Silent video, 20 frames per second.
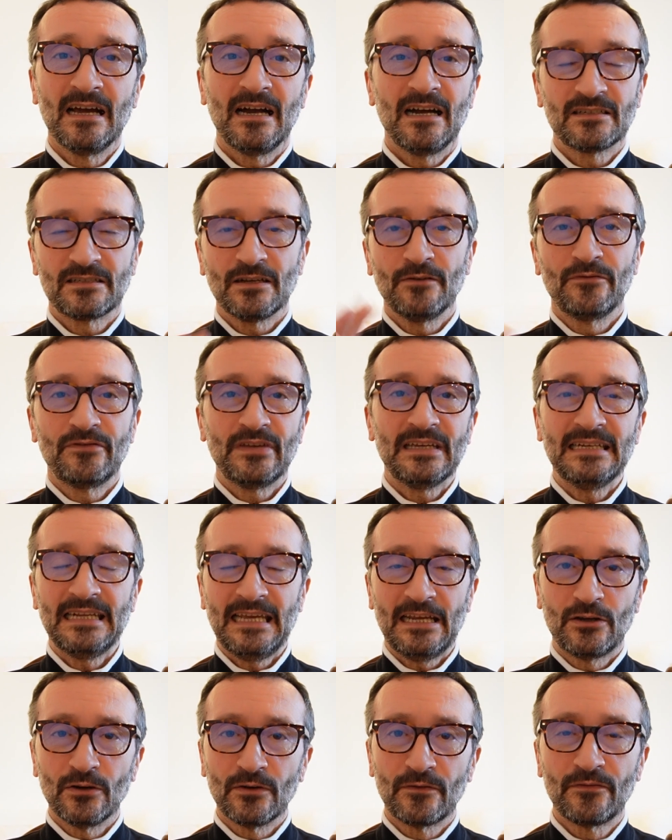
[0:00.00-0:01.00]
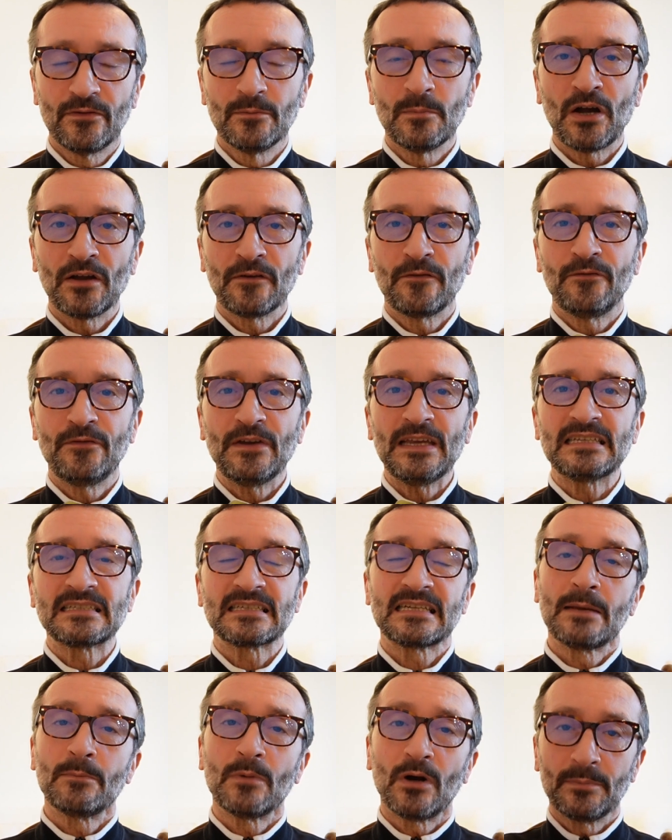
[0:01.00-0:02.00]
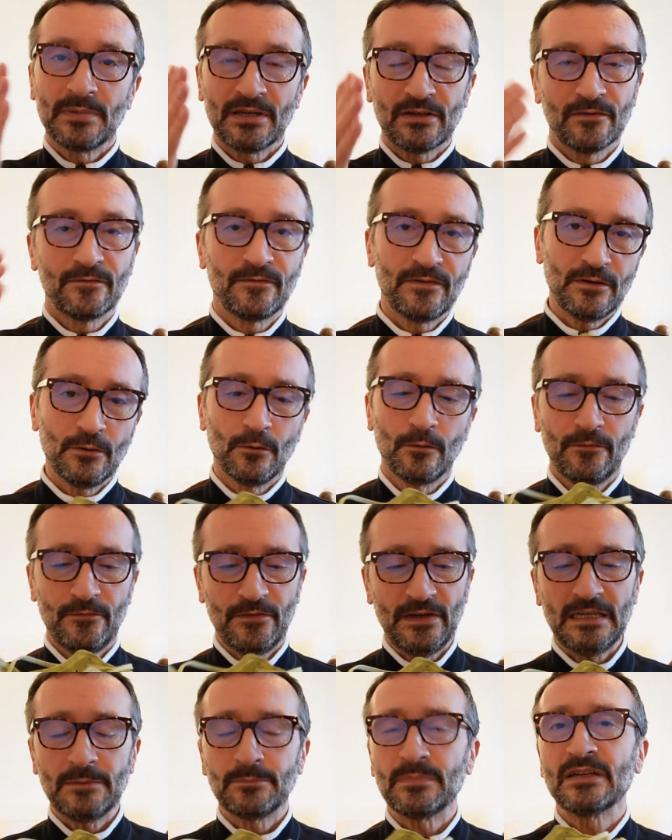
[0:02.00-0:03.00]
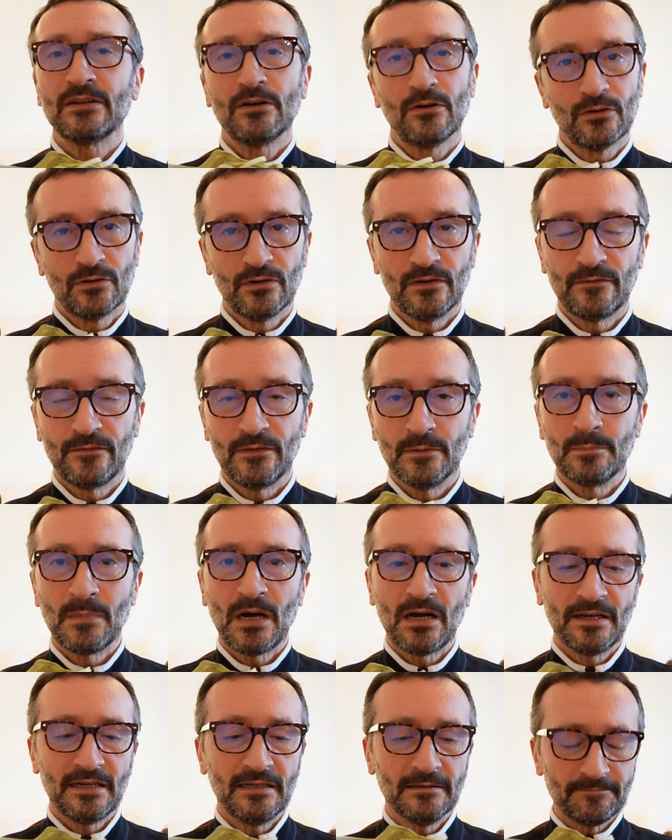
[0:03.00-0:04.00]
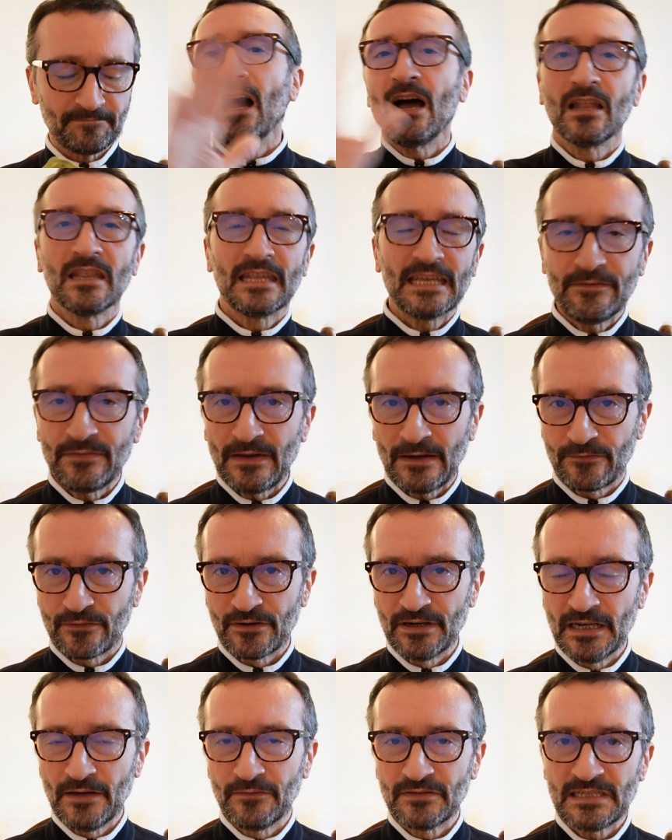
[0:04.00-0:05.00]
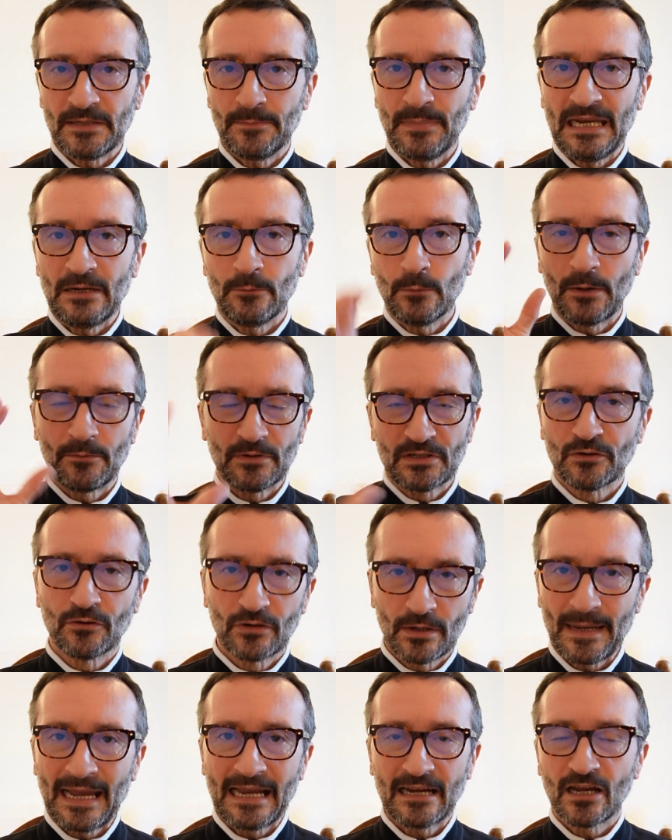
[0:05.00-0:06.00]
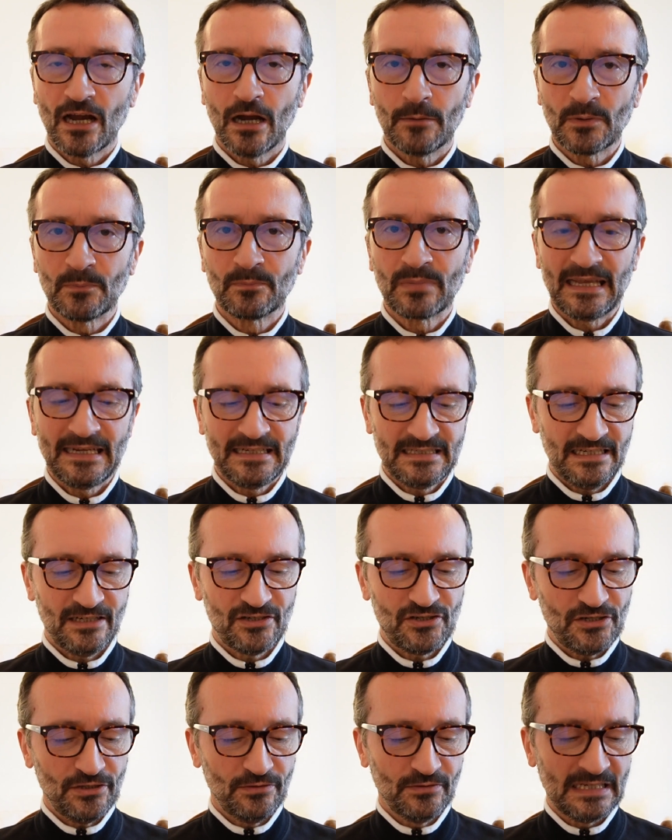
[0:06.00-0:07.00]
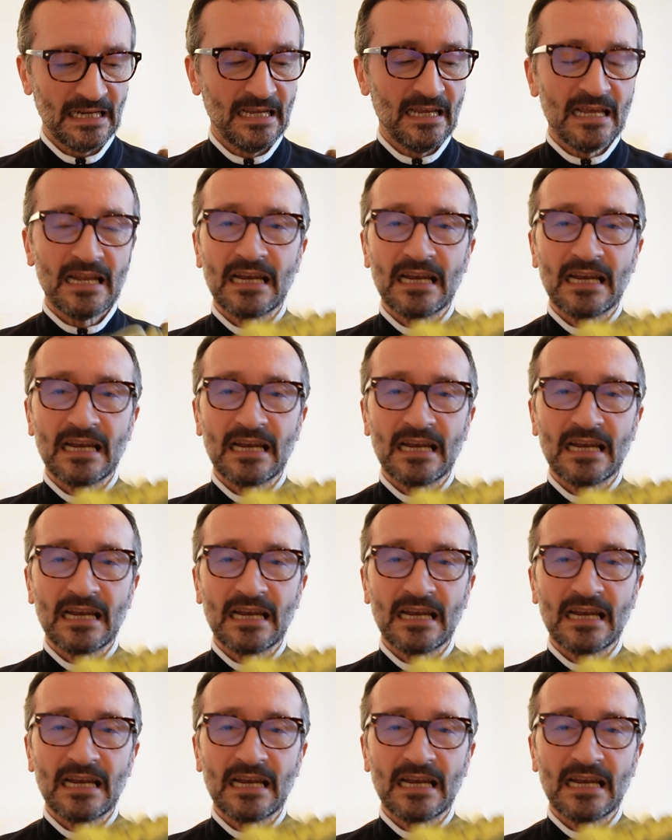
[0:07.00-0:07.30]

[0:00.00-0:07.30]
I don't think they're good for my feet. They might be good for your feet, but not good for mine. I'll leave that for another debate where we talk about carbon plated shoes.